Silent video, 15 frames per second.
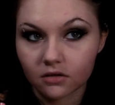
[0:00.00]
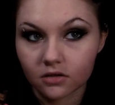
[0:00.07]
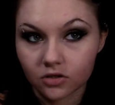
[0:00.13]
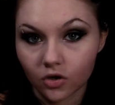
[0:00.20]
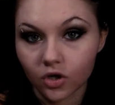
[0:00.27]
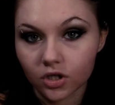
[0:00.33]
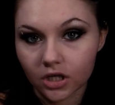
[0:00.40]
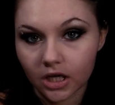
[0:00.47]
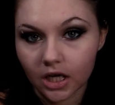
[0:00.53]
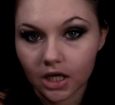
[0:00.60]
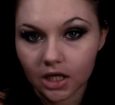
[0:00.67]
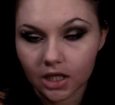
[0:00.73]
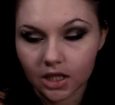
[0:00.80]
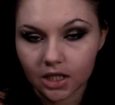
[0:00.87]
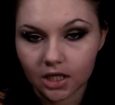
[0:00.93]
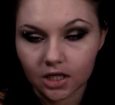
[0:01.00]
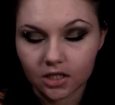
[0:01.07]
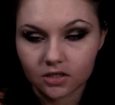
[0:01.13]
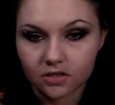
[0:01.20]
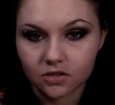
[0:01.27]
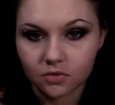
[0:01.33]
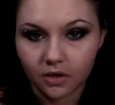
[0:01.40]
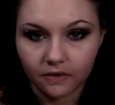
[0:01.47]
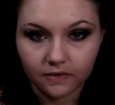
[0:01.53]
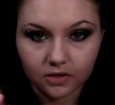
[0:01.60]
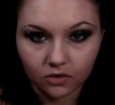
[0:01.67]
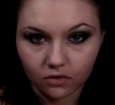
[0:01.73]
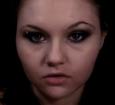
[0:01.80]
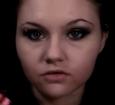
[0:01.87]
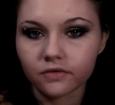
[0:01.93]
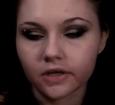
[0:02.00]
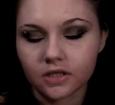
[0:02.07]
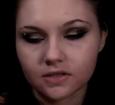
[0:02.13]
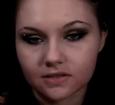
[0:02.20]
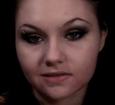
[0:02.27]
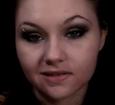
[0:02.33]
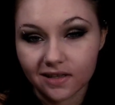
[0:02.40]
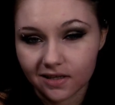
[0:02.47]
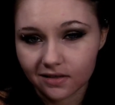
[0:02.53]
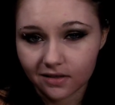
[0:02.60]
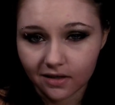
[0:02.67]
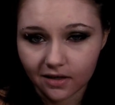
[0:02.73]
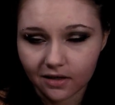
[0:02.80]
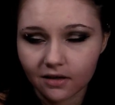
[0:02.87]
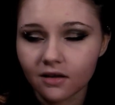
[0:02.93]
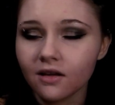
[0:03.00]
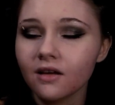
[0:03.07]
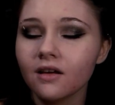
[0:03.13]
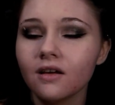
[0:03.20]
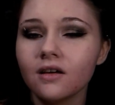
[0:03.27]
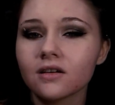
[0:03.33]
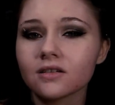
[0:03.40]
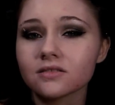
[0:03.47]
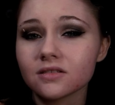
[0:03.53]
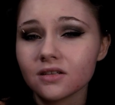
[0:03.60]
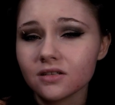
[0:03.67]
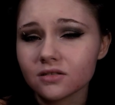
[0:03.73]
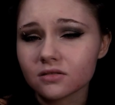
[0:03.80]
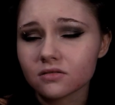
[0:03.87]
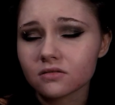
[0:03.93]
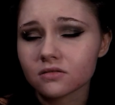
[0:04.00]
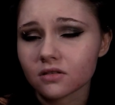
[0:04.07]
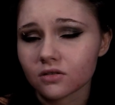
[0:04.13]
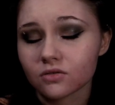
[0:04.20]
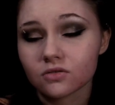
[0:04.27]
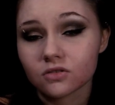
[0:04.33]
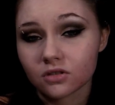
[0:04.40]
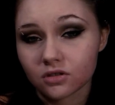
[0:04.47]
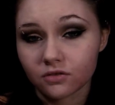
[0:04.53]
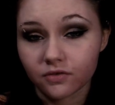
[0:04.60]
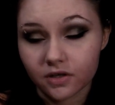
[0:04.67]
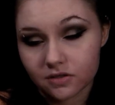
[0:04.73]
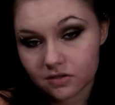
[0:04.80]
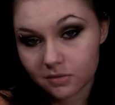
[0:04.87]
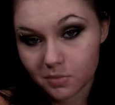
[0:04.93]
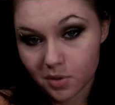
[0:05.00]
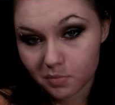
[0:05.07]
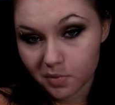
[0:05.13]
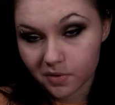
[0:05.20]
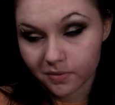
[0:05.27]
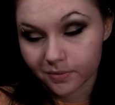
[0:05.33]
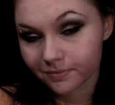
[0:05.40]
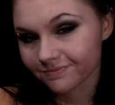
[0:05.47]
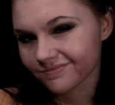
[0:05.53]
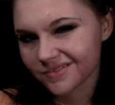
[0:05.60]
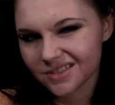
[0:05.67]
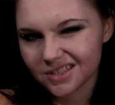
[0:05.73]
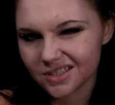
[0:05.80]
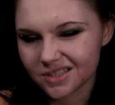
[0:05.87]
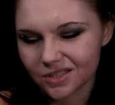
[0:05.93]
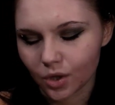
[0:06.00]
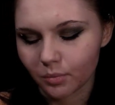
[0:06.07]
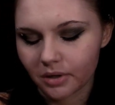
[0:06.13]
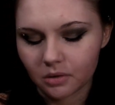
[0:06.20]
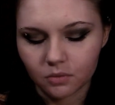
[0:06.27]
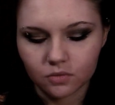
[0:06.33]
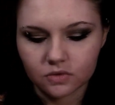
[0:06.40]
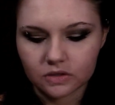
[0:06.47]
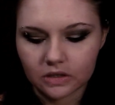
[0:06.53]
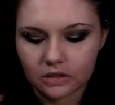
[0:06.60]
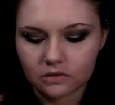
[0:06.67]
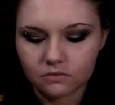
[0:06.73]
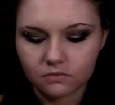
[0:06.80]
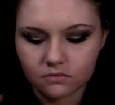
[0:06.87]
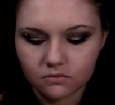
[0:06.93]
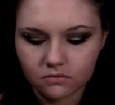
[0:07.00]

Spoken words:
a dark neck than it is to have a dark face and a light neck, because then it just looks like you stuck your face in a mud puddle. Nobody wants that.